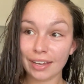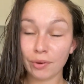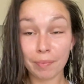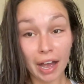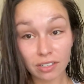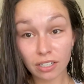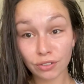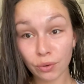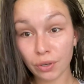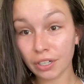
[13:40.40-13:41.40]
we packed all of
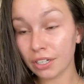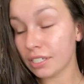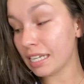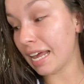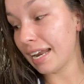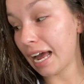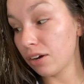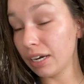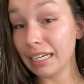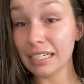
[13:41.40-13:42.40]
our orders, and
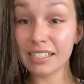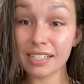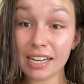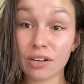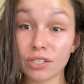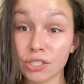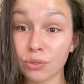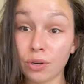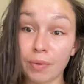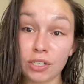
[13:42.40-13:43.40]
now I need to sit down and do
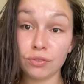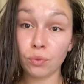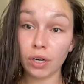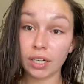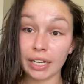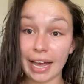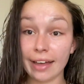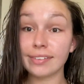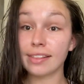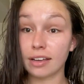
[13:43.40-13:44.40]
a bunch of work
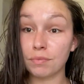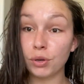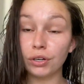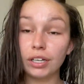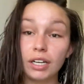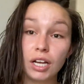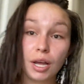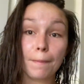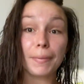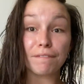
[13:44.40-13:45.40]
at the computer.
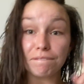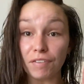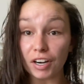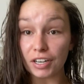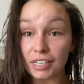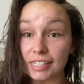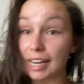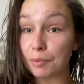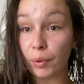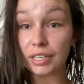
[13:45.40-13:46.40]
But first,
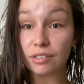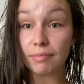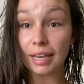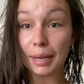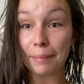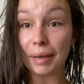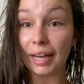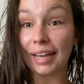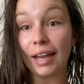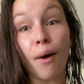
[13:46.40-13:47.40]
I'm going to make
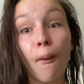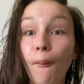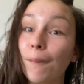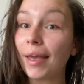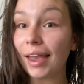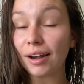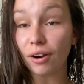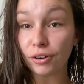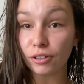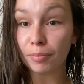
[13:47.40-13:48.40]
my homemade
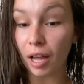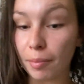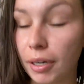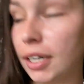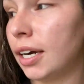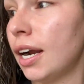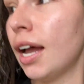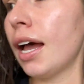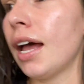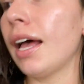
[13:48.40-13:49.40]
Arnold Palmer.
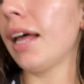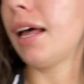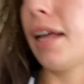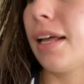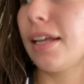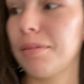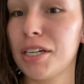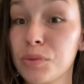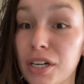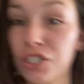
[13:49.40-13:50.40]
I
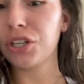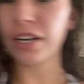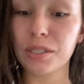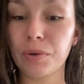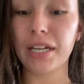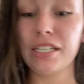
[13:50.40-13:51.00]
just wanna show you guys what I